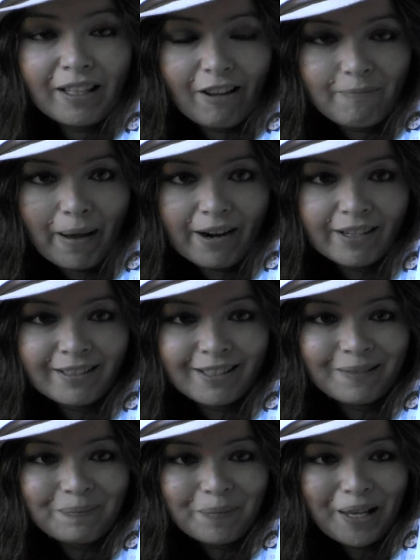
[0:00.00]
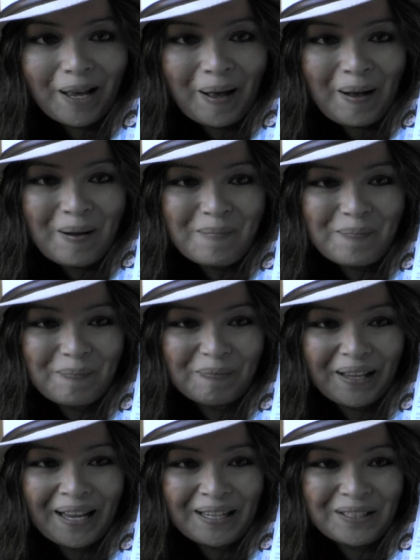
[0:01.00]
love Paris, and
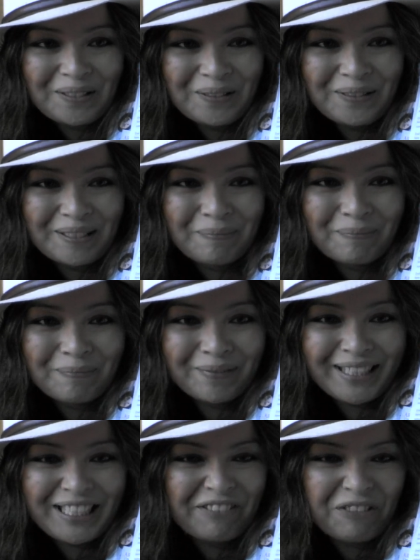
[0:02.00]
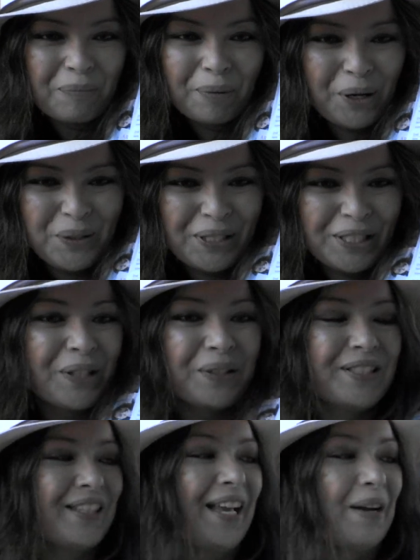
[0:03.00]
I used some different post-it
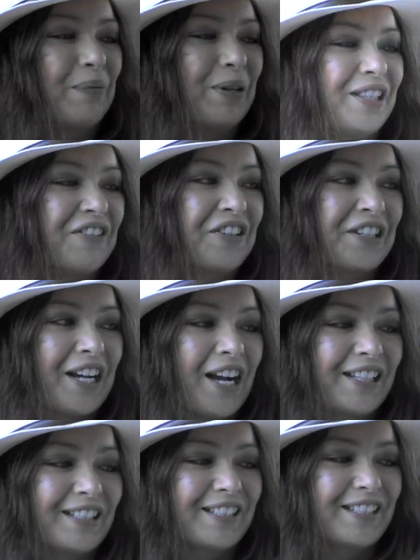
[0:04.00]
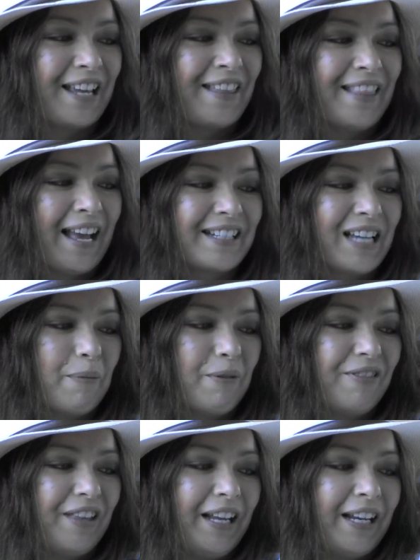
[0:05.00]
notes there different colors and that type of
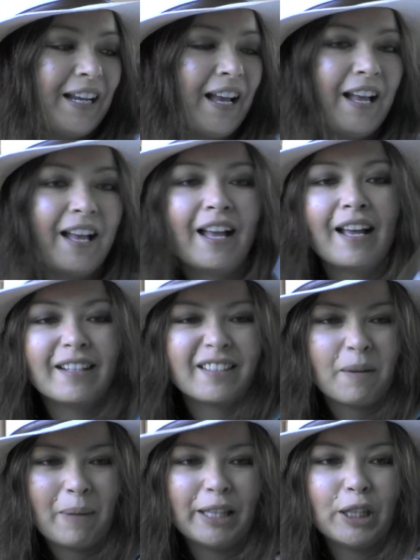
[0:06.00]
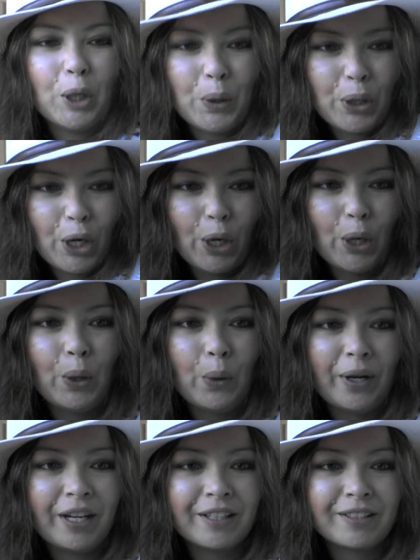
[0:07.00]
thing. It's got my
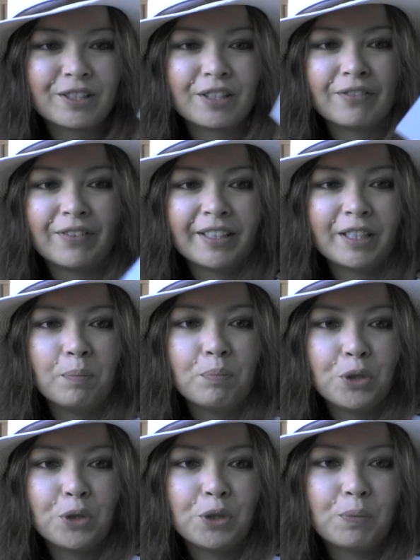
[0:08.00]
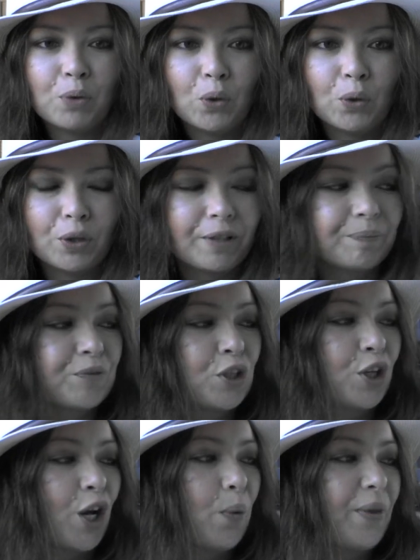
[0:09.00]
logo and sort of a little mood board
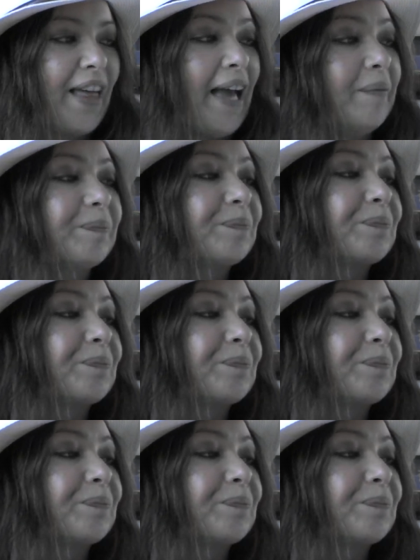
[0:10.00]
to go with that.